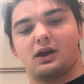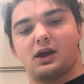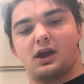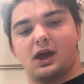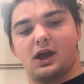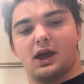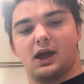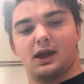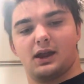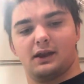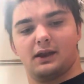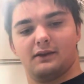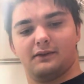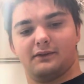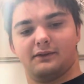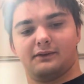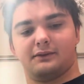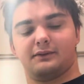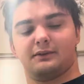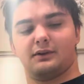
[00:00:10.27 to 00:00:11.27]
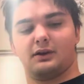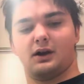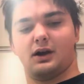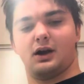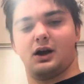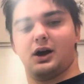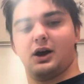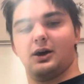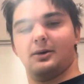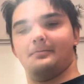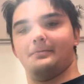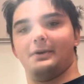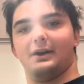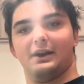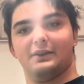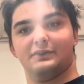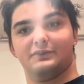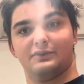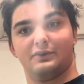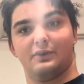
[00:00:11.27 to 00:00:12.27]
and I
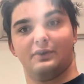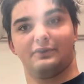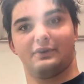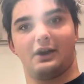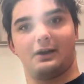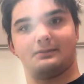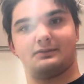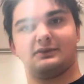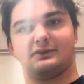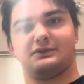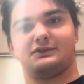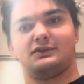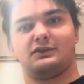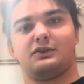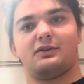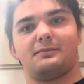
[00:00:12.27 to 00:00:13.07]
chose option 2.